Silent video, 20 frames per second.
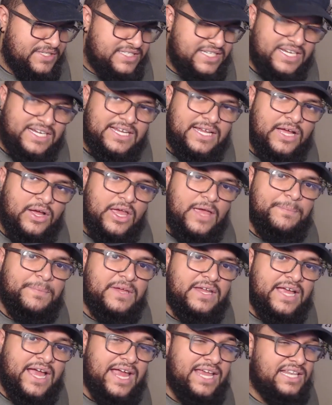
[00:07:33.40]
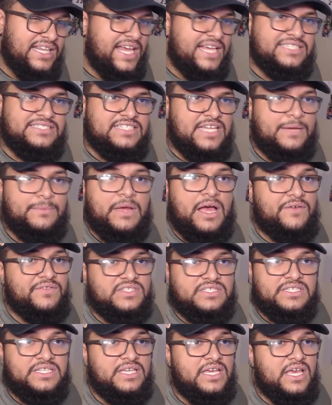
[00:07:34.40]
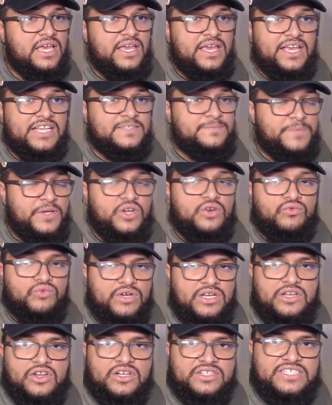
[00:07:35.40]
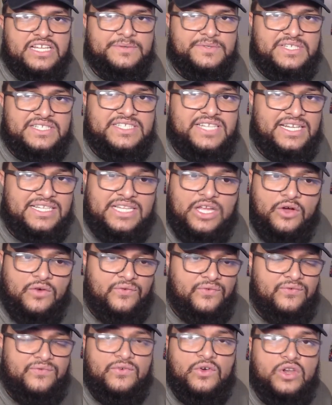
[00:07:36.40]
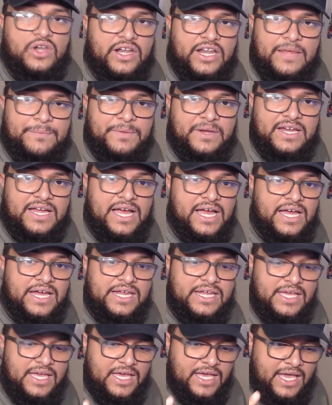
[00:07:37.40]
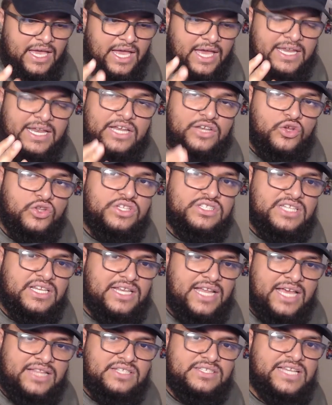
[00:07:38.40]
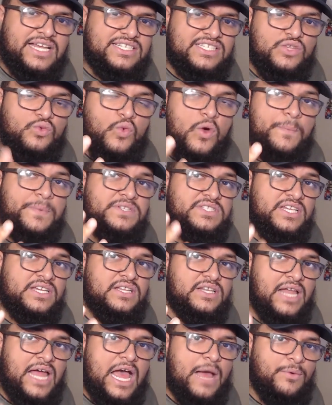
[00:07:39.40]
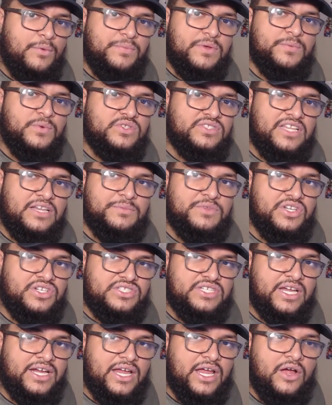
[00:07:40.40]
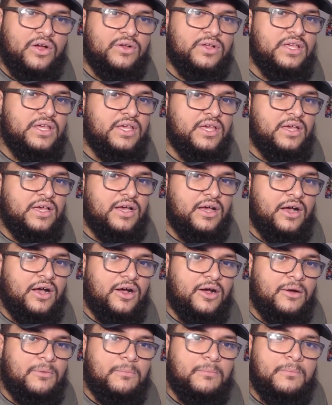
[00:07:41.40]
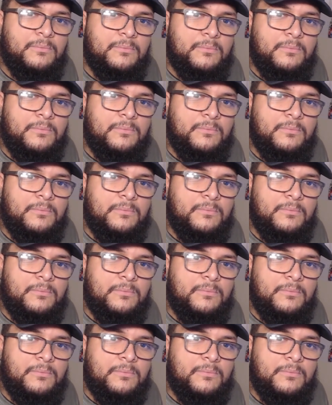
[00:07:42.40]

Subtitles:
check out Epik High. Last time, obviously, it's been a really long time since I checked out full on Epik High. And I know there's a lot, there's actually one particular album people are telling me to check out. I'm